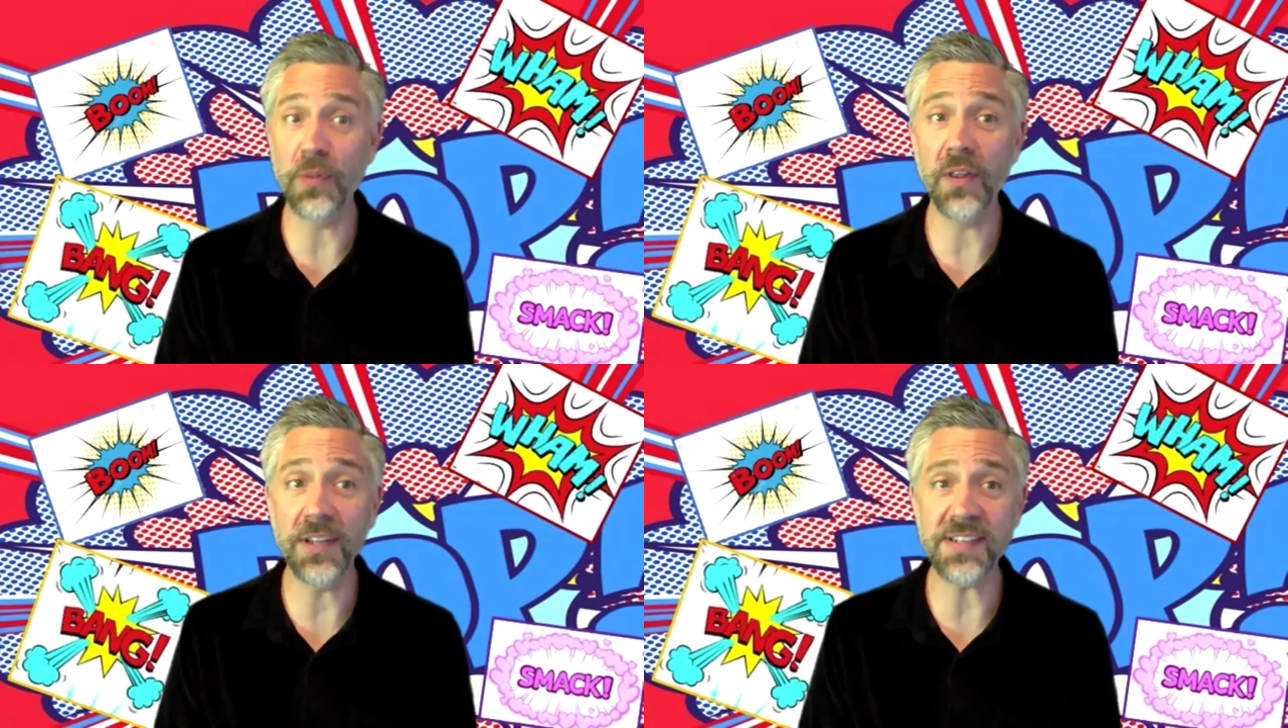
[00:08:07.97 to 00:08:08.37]

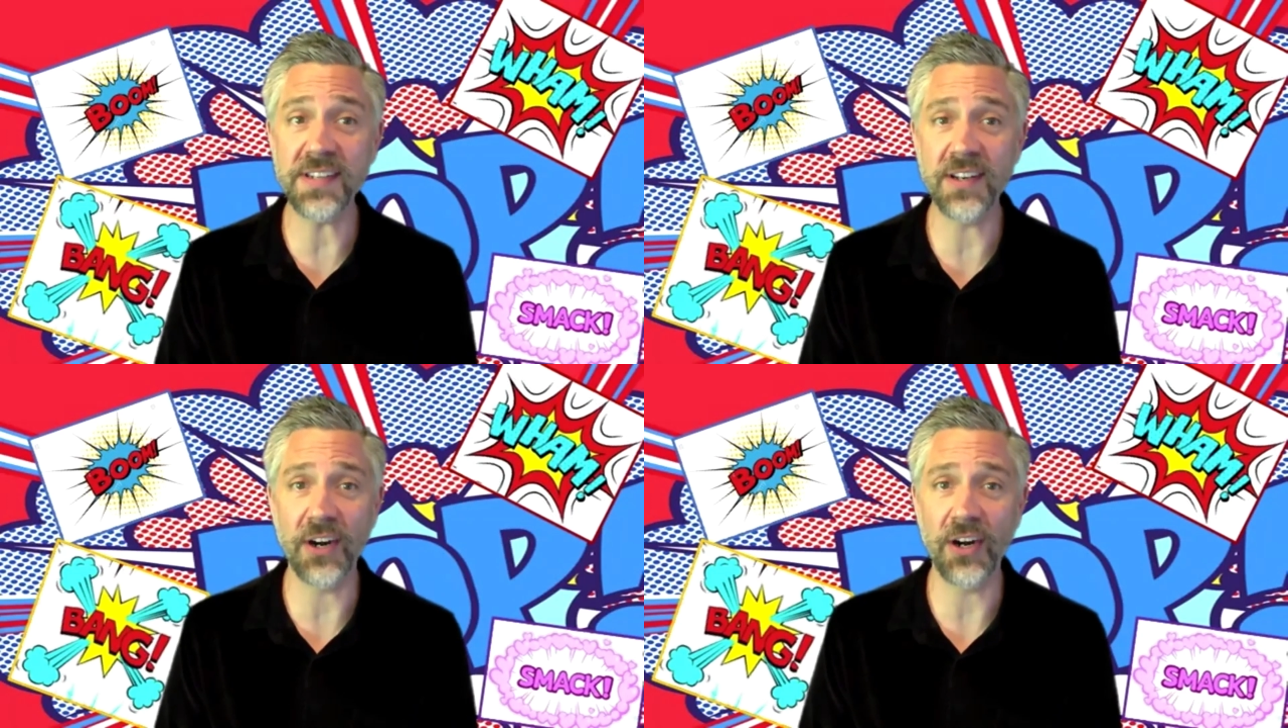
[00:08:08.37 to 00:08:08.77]
the
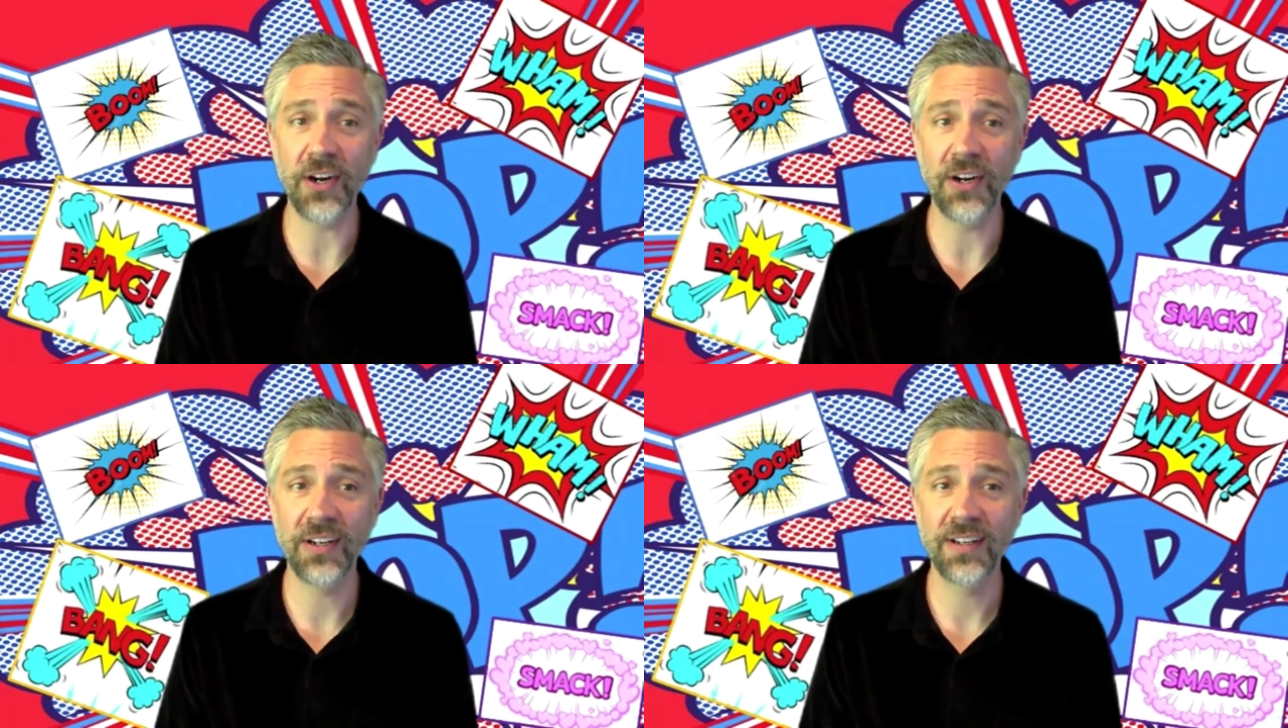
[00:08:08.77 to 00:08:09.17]
listener.
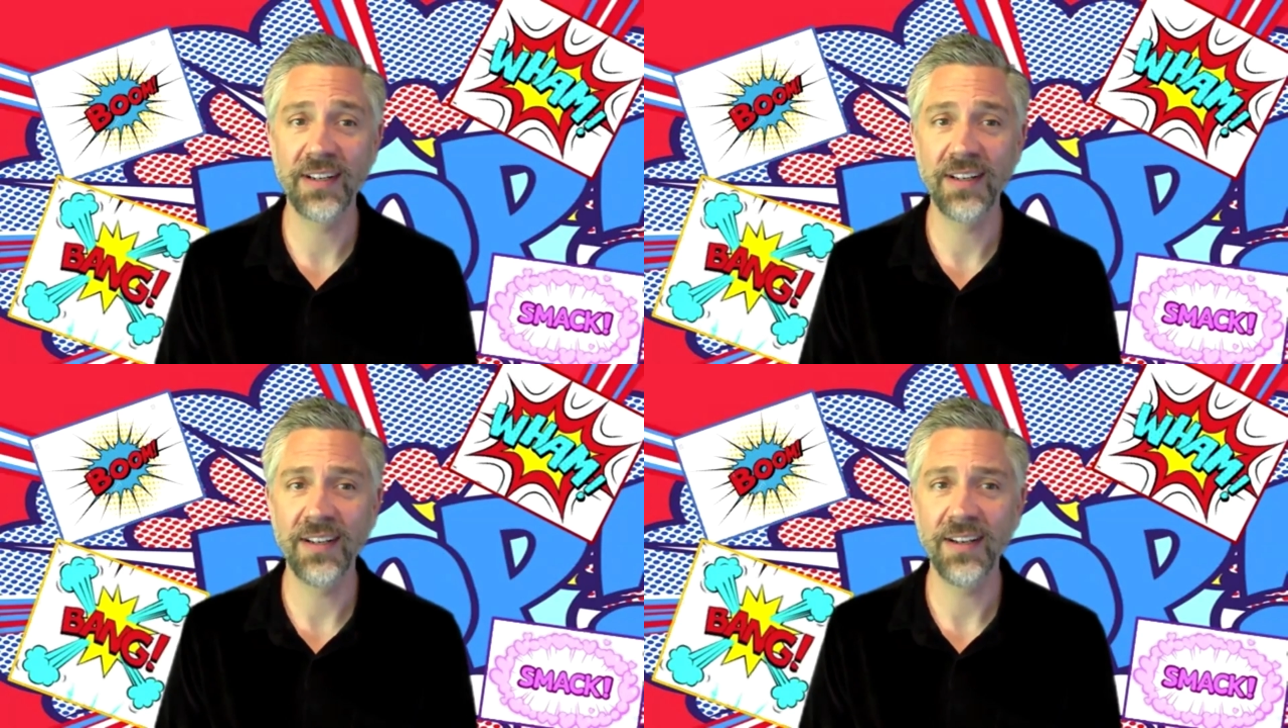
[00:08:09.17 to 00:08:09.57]

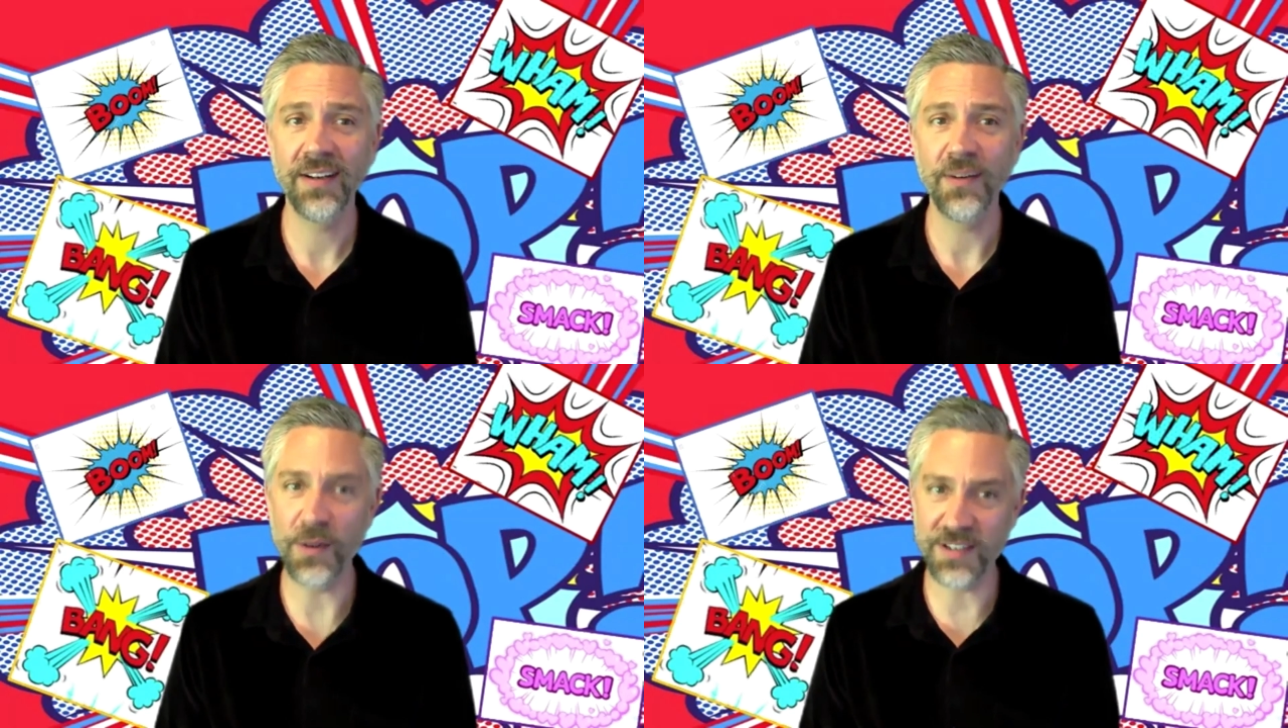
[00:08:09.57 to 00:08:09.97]

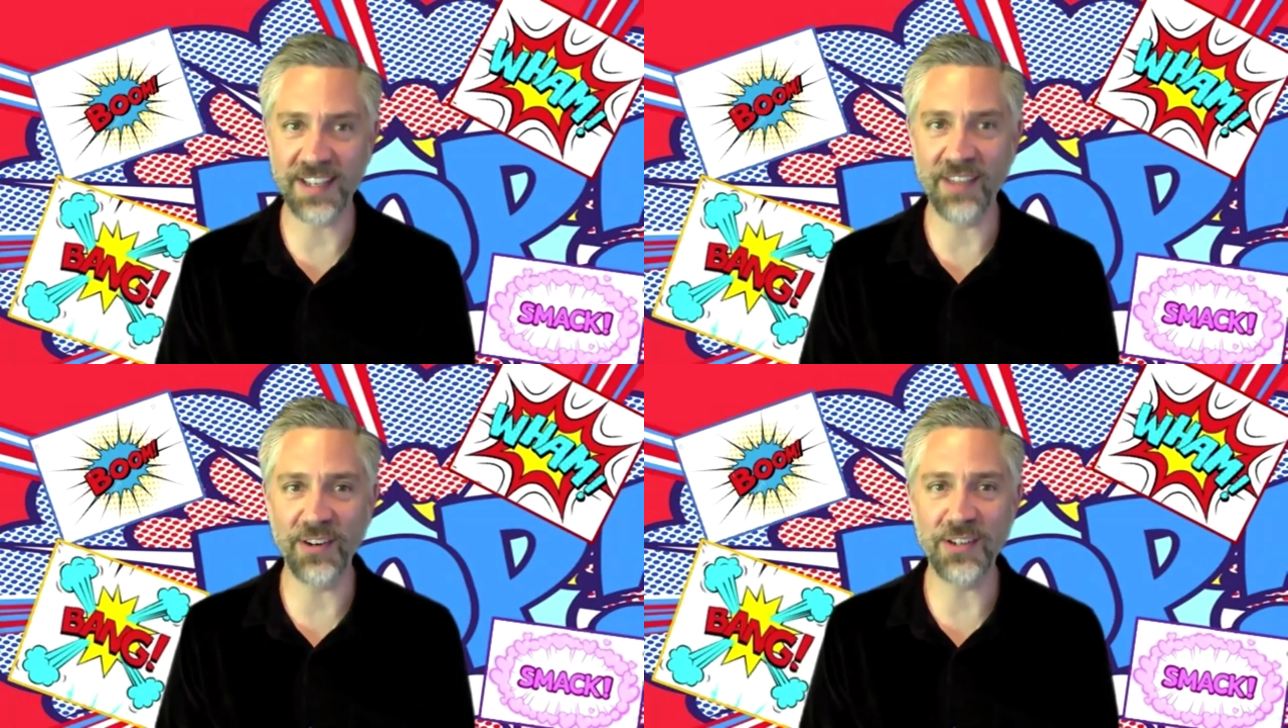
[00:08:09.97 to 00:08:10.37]
Want to
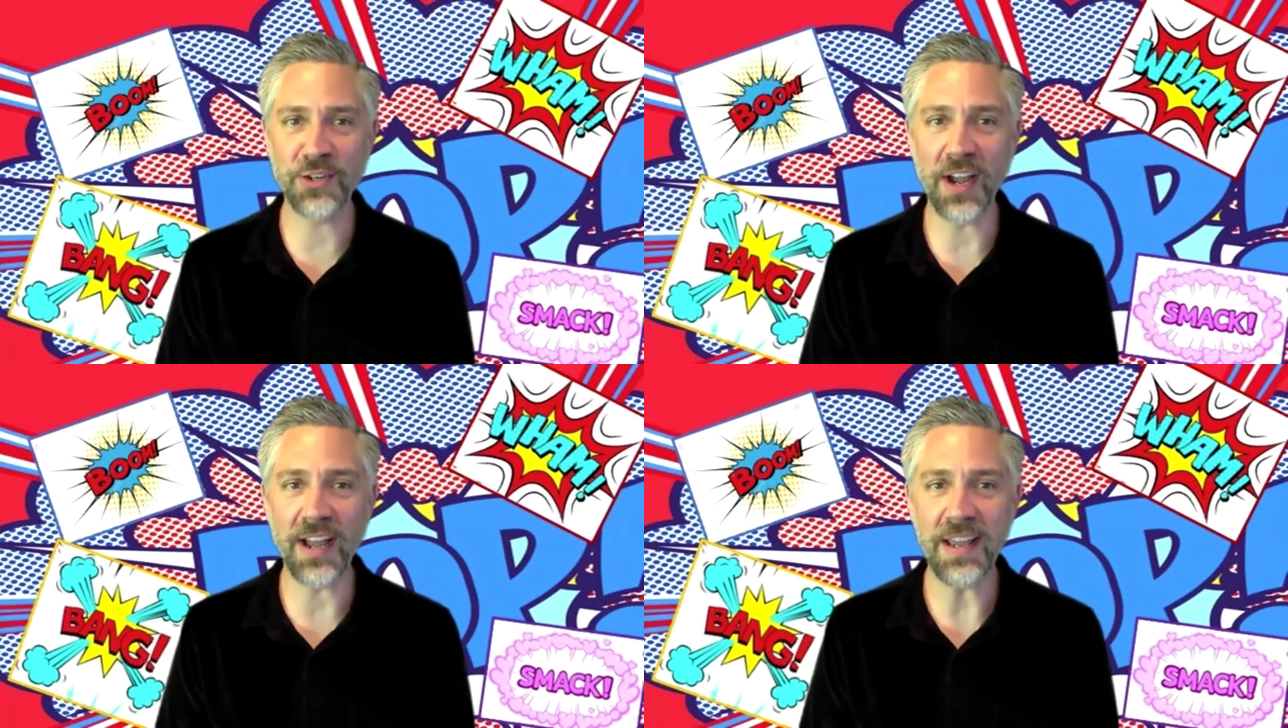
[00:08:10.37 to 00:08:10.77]
give it a
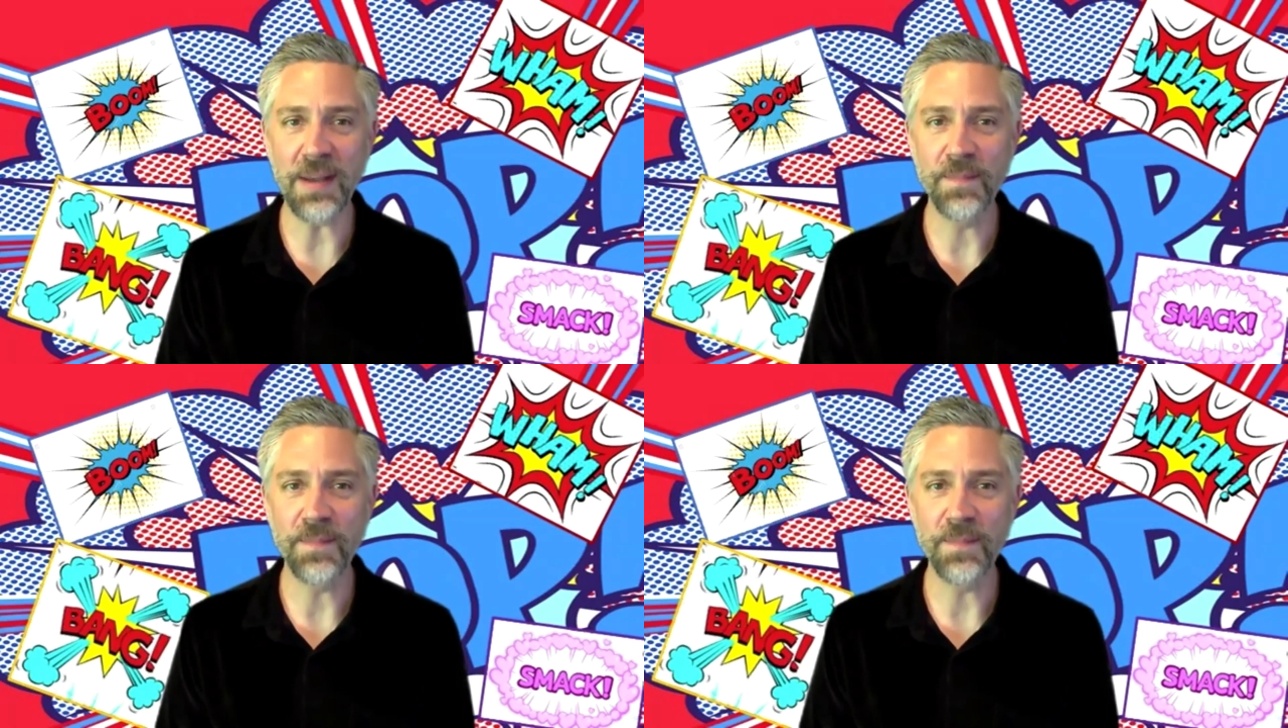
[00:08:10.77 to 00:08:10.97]
try?